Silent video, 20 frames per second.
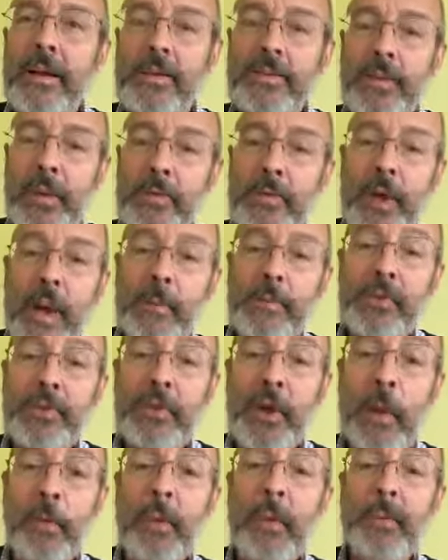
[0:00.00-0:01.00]
and sometimes
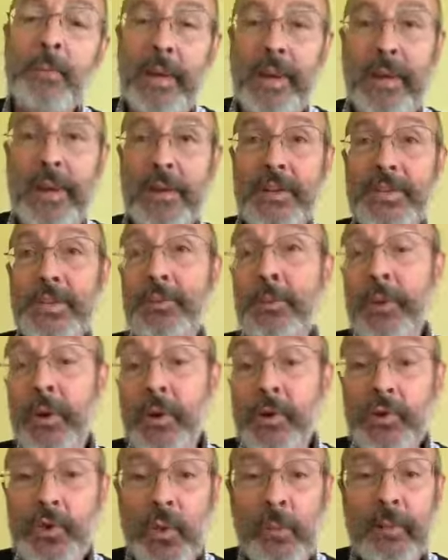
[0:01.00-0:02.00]
double meaning,
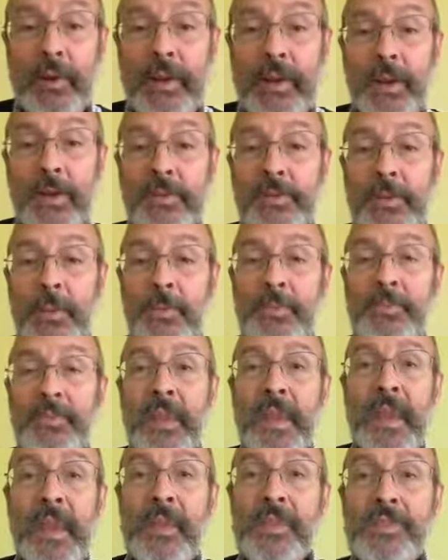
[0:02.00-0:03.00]
spiritual meanings.
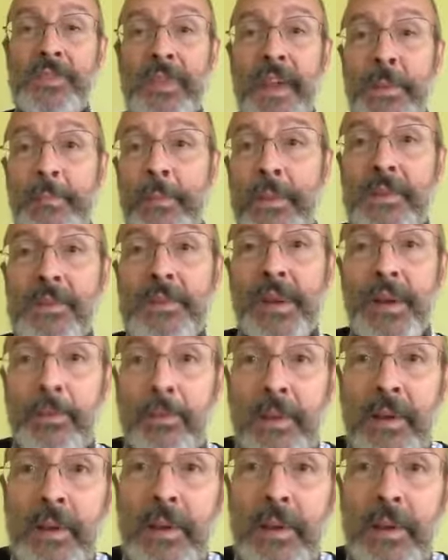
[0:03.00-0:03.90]
Statements can be